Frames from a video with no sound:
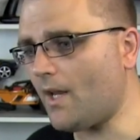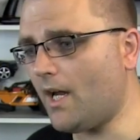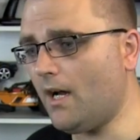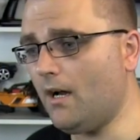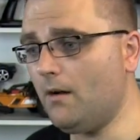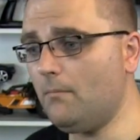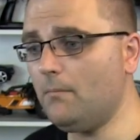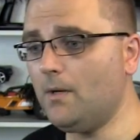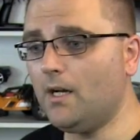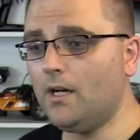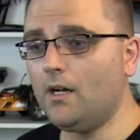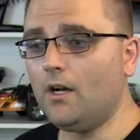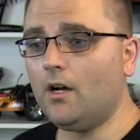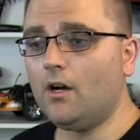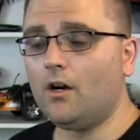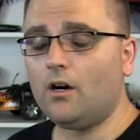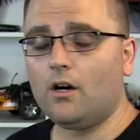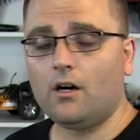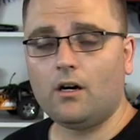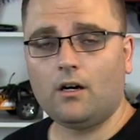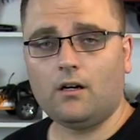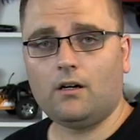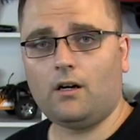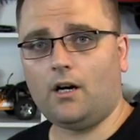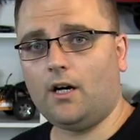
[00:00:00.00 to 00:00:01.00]
Um,
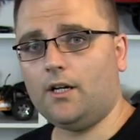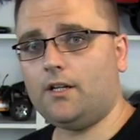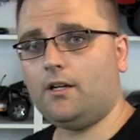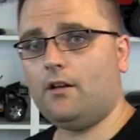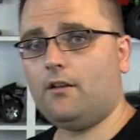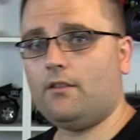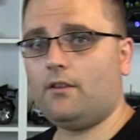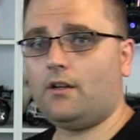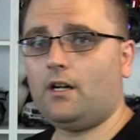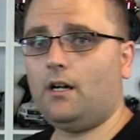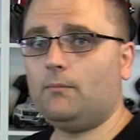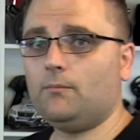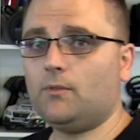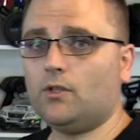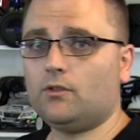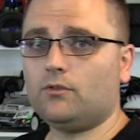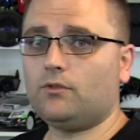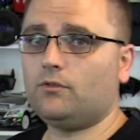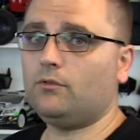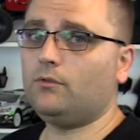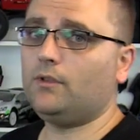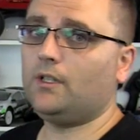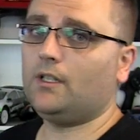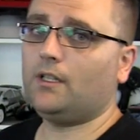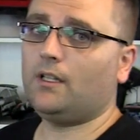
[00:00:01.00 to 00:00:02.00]
I know that I'm not
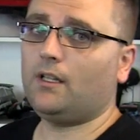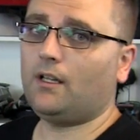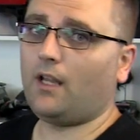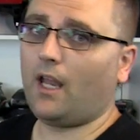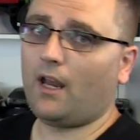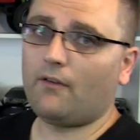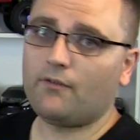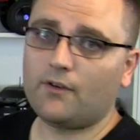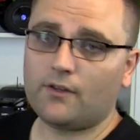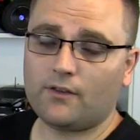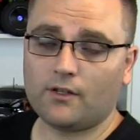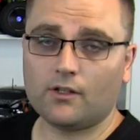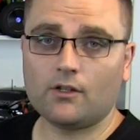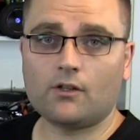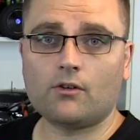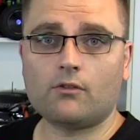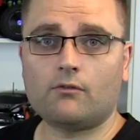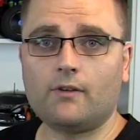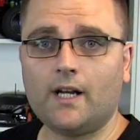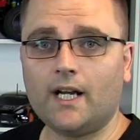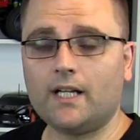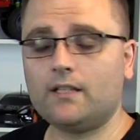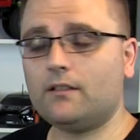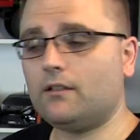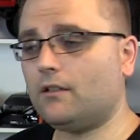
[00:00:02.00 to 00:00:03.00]
doing everything
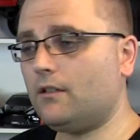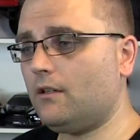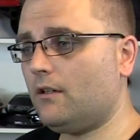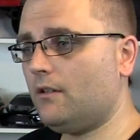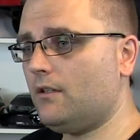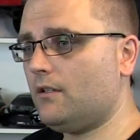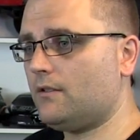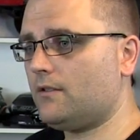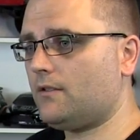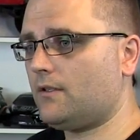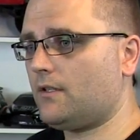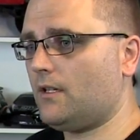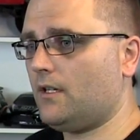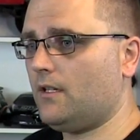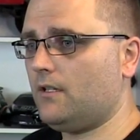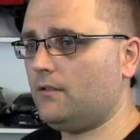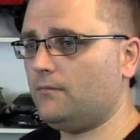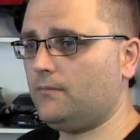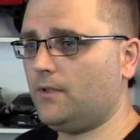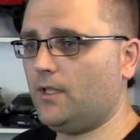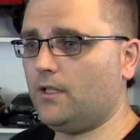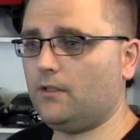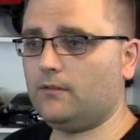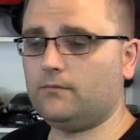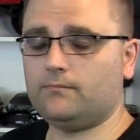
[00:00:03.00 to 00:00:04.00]
correct. I know that,
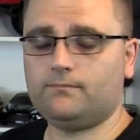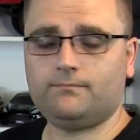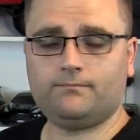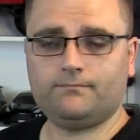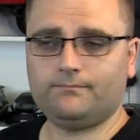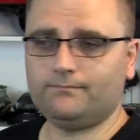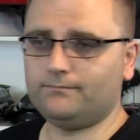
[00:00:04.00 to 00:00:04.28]
um, you know,